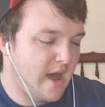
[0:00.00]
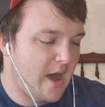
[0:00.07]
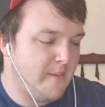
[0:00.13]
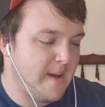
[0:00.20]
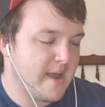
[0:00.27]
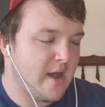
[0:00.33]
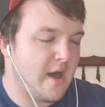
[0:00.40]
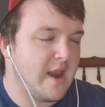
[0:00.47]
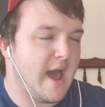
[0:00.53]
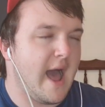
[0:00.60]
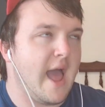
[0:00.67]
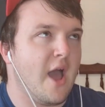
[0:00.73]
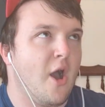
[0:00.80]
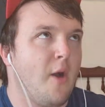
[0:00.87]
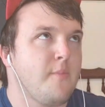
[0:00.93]
my god,
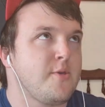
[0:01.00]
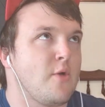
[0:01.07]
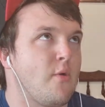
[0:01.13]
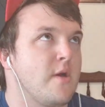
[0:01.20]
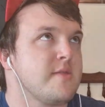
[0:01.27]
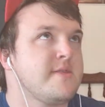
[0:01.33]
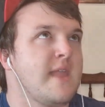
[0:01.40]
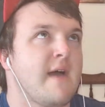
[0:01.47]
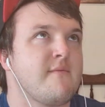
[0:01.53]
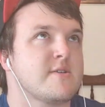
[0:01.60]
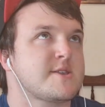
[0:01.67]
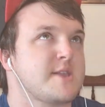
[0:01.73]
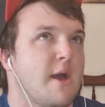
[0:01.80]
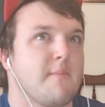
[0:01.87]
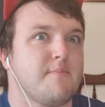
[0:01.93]
I hope you will never
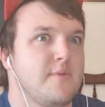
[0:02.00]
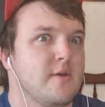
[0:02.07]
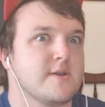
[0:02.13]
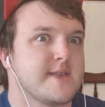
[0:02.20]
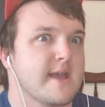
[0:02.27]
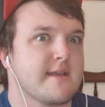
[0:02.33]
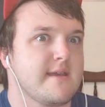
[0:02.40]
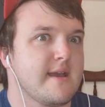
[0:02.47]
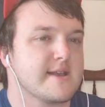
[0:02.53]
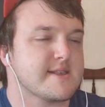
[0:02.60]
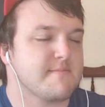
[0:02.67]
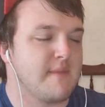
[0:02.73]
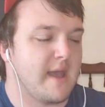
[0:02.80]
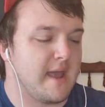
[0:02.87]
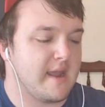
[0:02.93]
stop music,
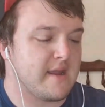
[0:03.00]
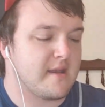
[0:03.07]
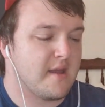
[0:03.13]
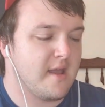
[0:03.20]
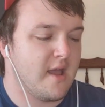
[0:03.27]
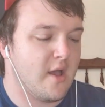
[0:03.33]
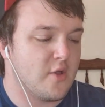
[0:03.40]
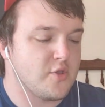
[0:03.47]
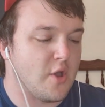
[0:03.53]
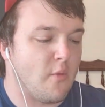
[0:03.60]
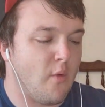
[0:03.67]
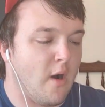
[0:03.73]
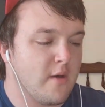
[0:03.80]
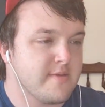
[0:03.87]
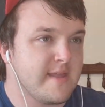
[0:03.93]
Jasmijn.
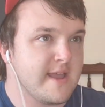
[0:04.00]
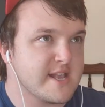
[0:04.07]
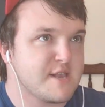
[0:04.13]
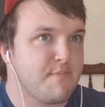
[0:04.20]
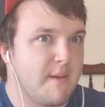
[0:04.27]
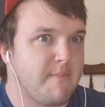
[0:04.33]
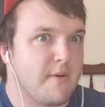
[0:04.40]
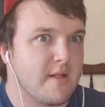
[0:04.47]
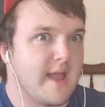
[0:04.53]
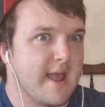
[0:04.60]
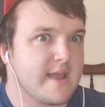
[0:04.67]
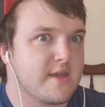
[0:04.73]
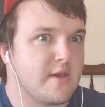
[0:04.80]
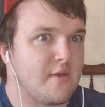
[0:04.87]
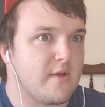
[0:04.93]
The world needs people
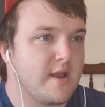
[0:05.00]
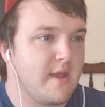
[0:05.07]
like you,